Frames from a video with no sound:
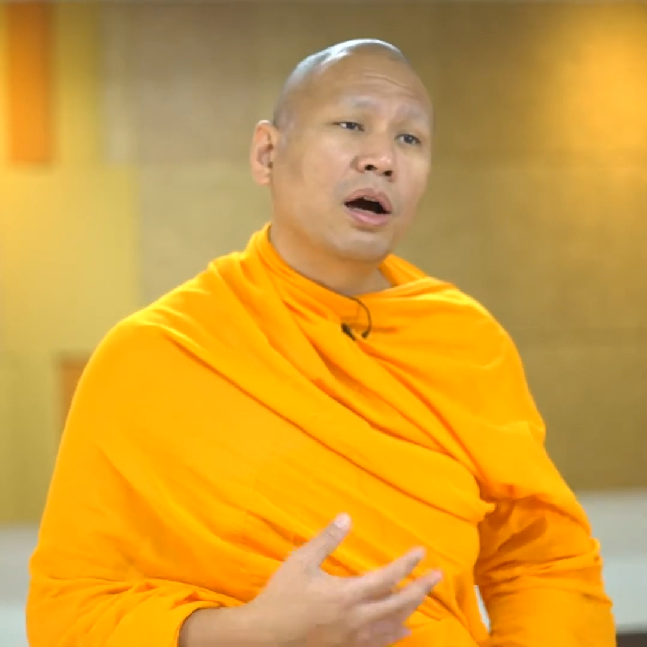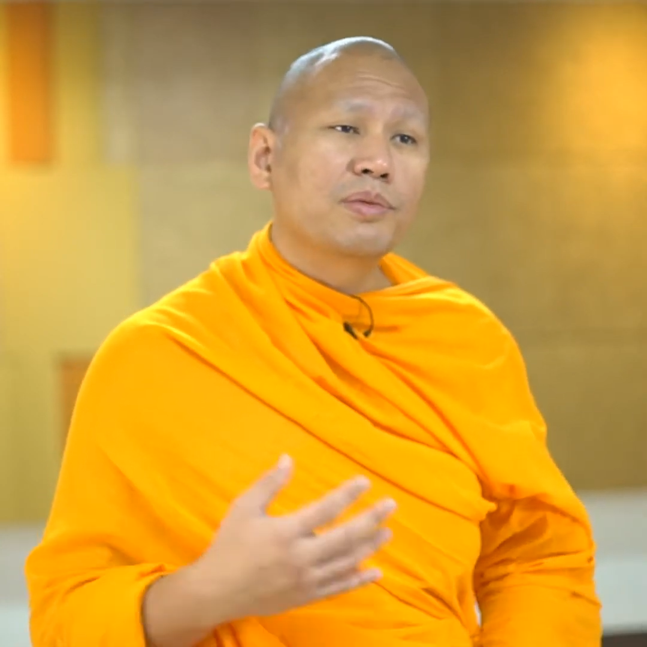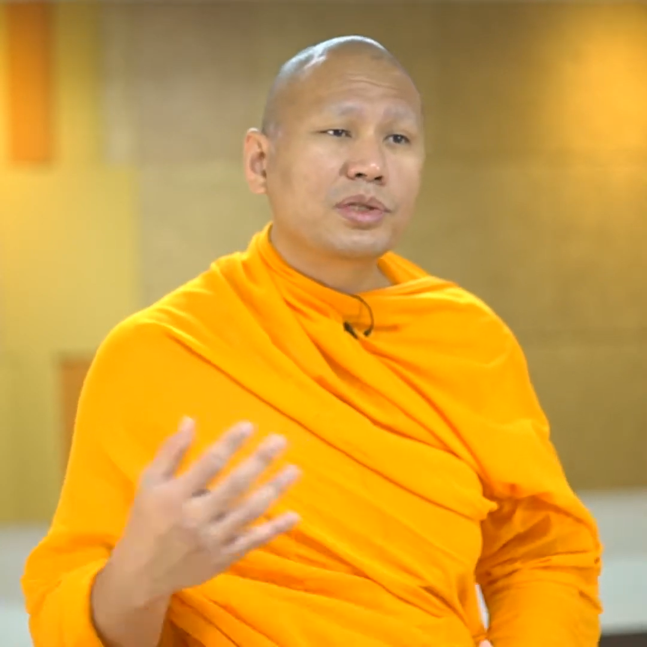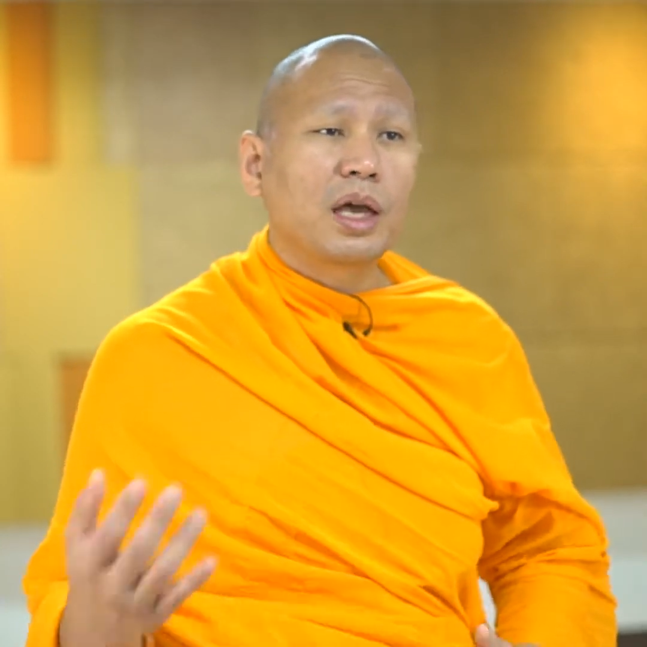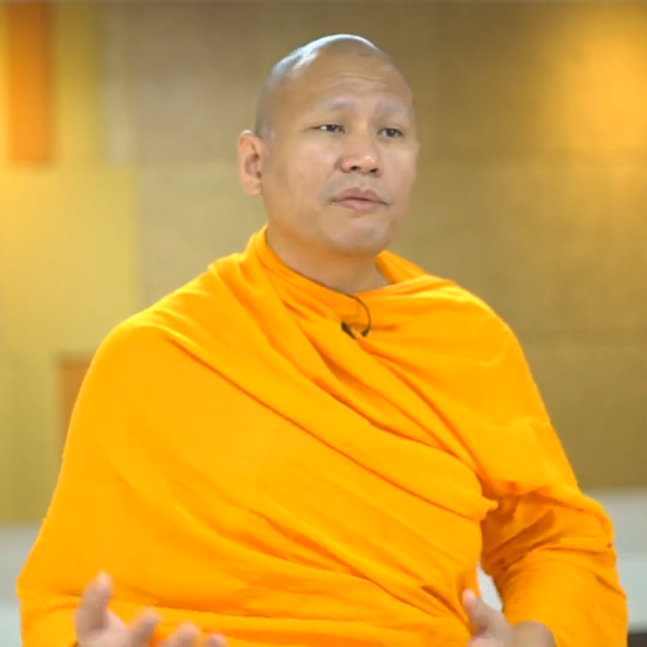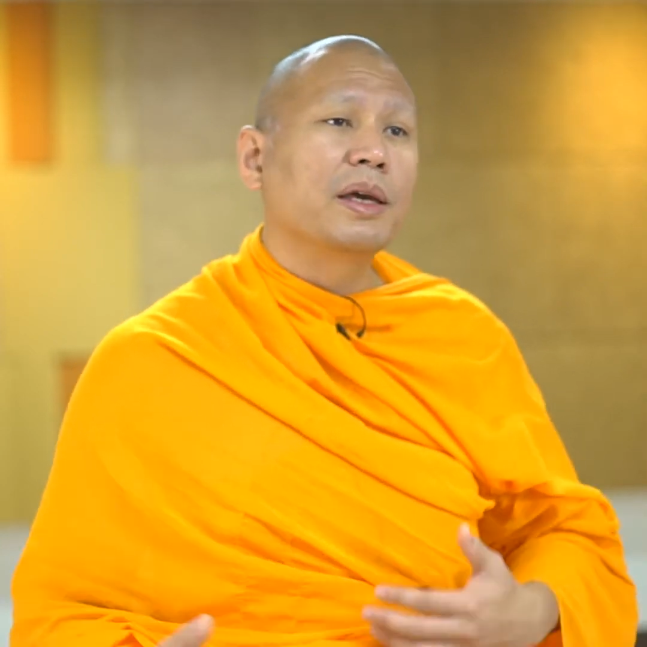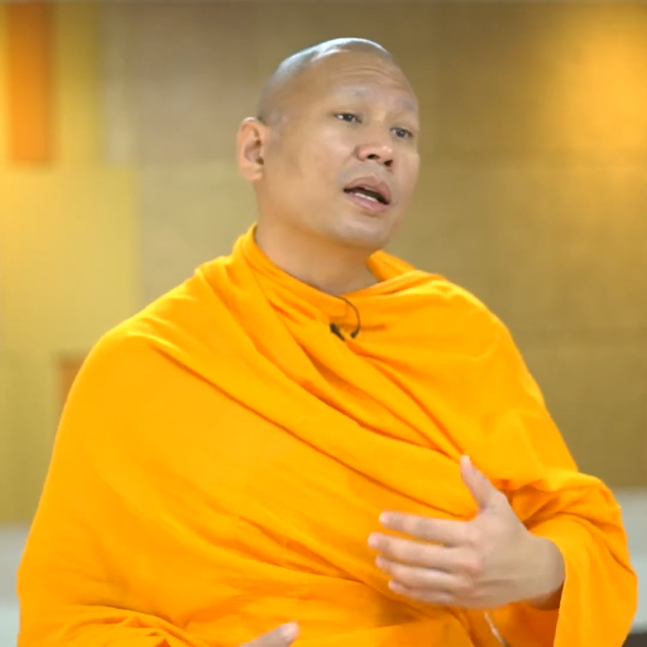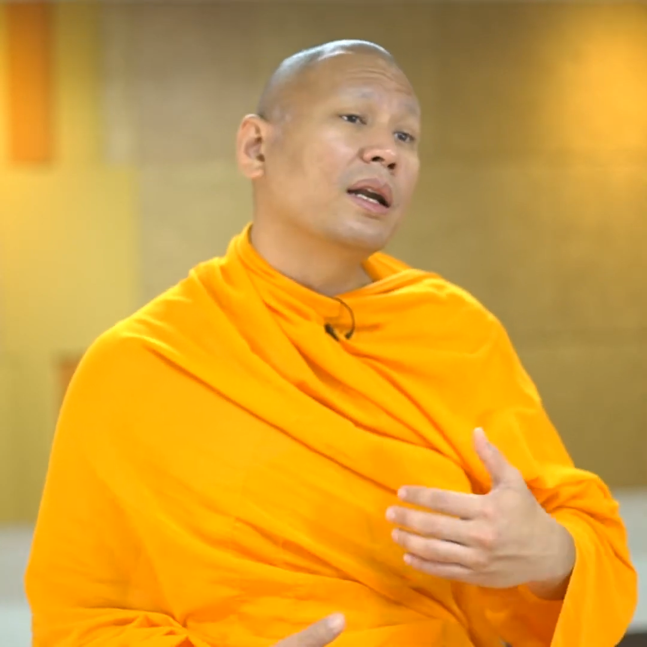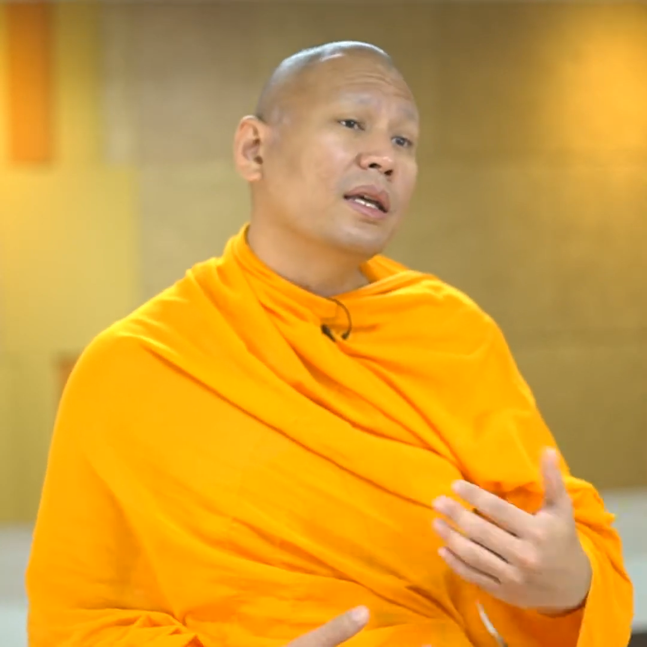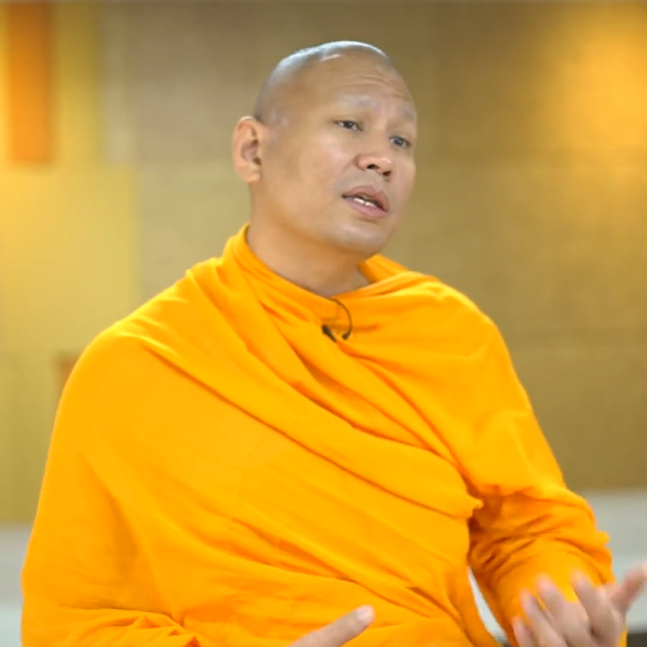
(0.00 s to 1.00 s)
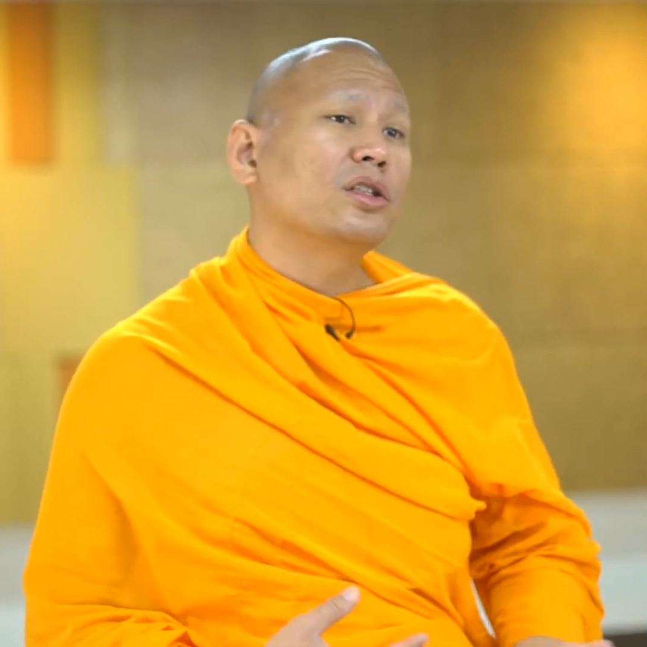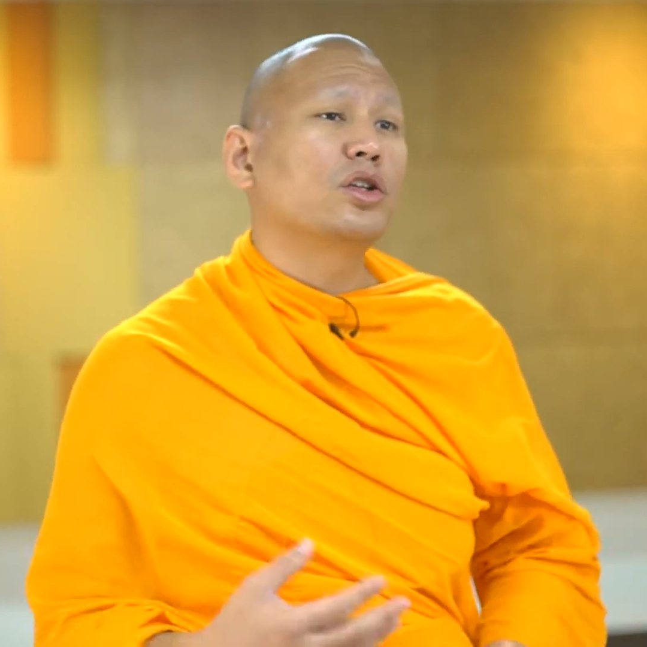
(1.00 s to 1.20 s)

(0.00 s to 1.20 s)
observing, listening